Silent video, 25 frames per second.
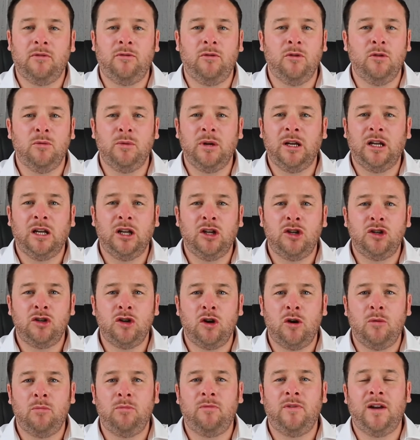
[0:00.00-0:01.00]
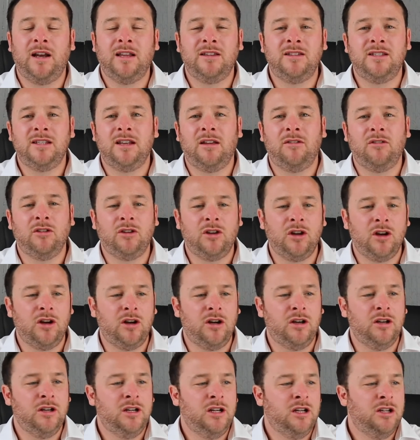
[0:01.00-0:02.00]
from the weekly shop valeted up the
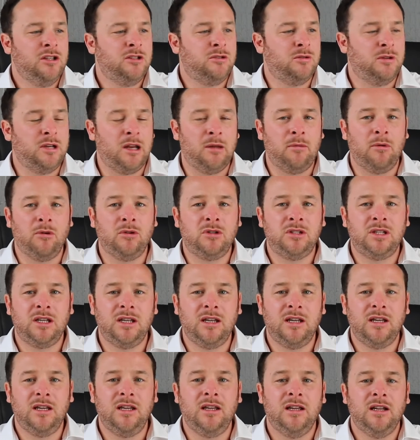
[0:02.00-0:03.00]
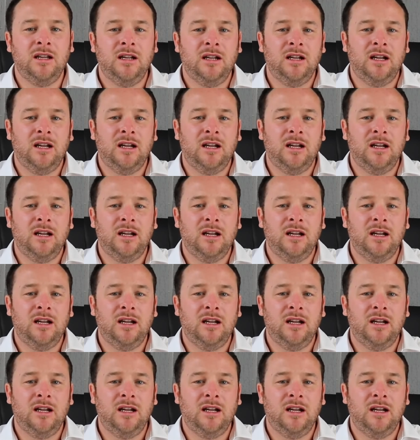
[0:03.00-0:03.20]
car, to an MOT,